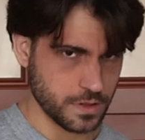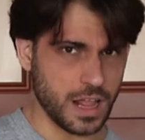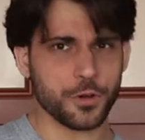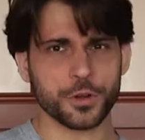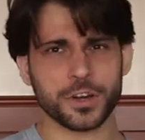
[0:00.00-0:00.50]

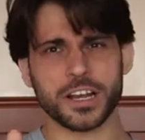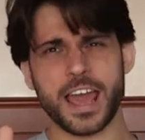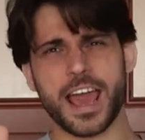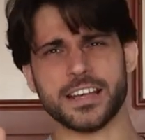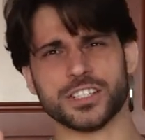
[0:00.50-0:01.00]
Now you're gonna
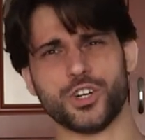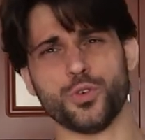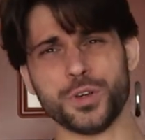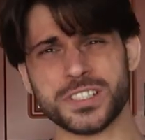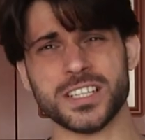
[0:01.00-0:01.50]
ask,
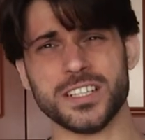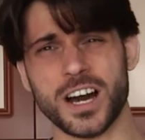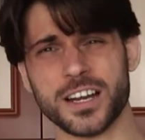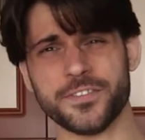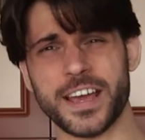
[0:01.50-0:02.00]
who is the
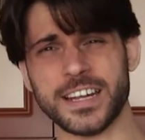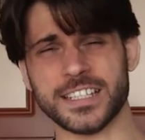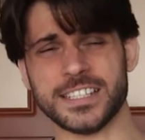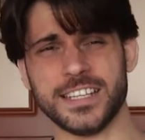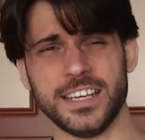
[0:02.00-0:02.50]
Don of
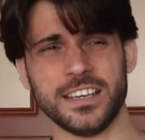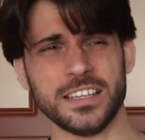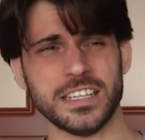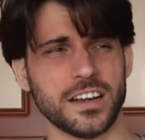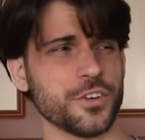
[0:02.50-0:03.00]
NXT?
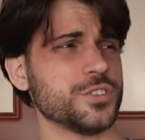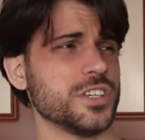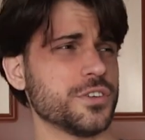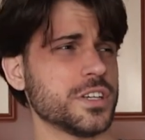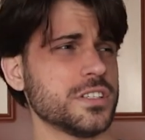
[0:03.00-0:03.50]
Are you
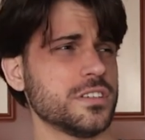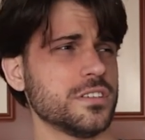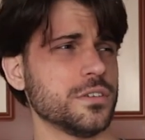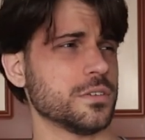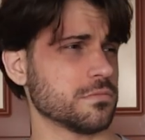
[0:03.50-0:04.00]
serious?
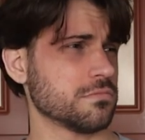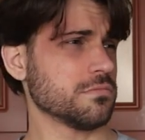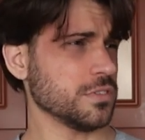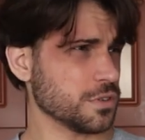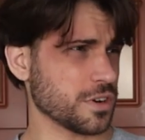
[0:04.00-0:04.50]

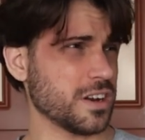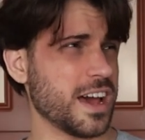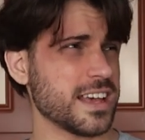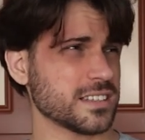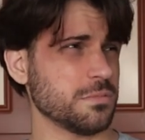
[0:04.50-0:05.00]
You're gonna
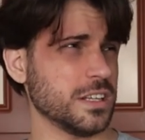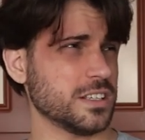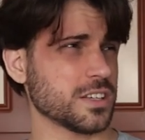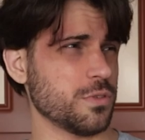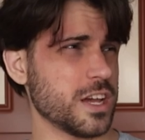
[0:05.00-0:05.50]
ask me
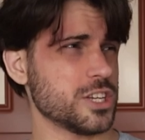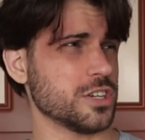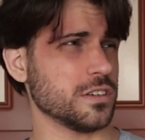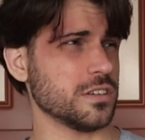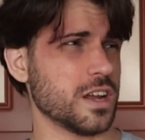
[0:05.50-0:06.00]
this
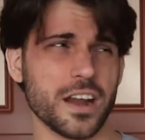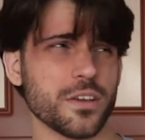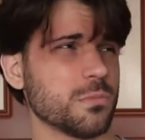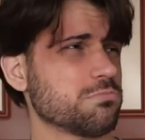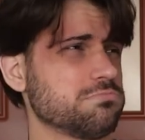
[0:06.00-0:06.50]
question? Are
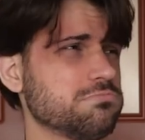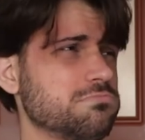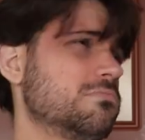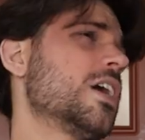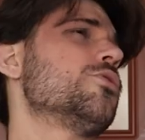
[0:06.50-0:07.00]
you
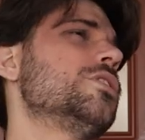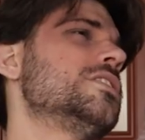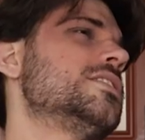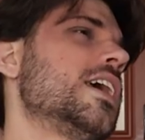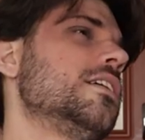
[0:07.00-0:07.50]

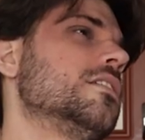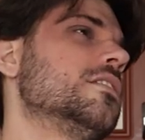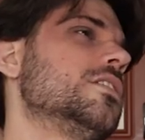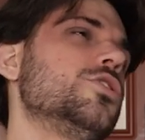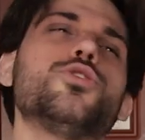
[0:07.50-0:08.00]
insane?
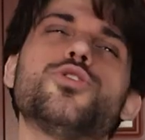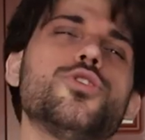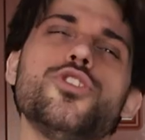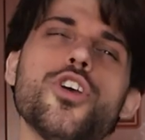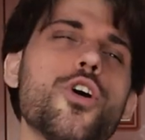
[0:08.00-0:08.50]
You should
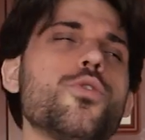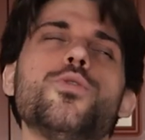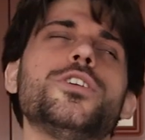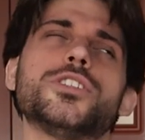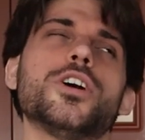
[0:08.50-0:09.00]
know
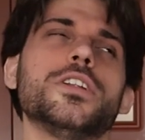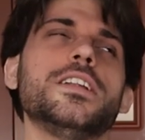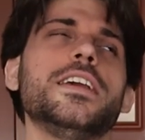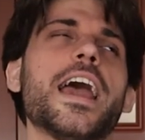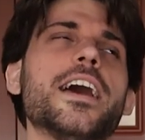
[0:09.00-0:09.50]
who is Tony
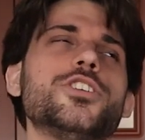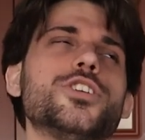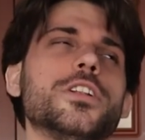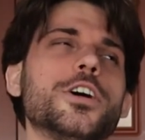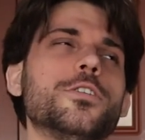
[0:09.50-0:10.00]

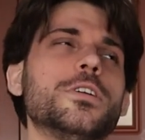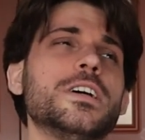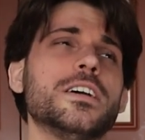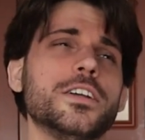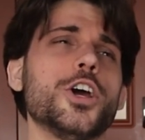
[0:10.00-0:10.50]
D'Angelo.
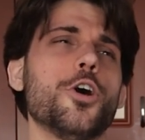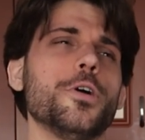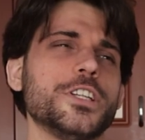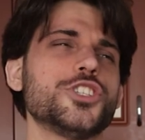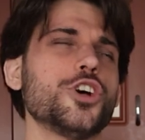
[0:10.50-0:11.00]
No,
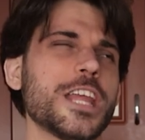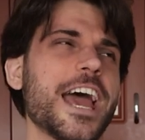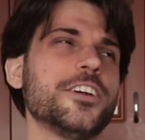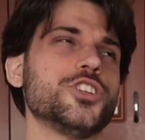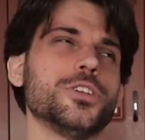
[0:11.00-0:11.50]
it's not
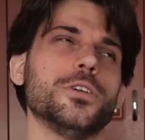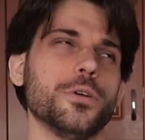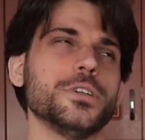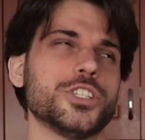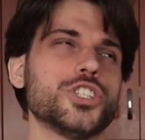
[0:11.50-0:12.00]

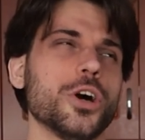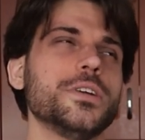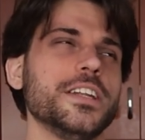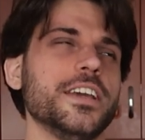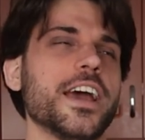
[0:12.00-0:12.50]
Angelo, it's
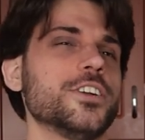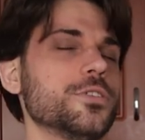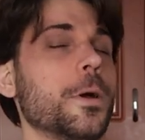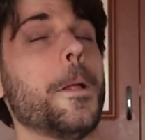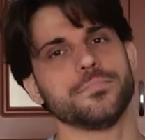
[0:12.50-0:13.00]
Tony
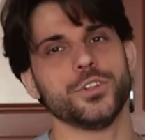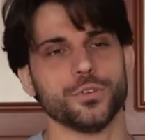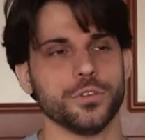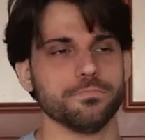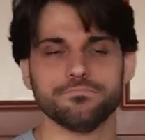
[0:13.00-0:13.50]
D'Angelo.
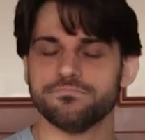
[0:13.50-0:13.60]
Dude,